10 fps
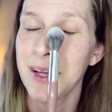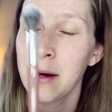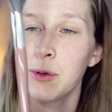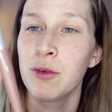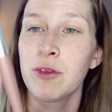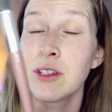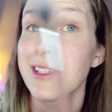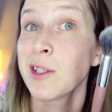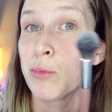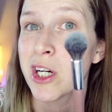how beautiful is
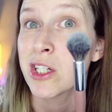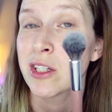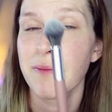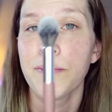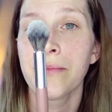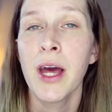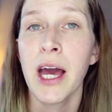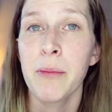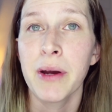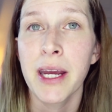this brush?
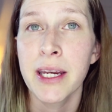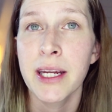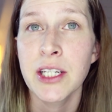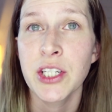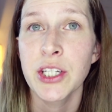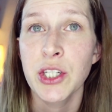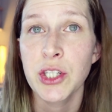And my ADHD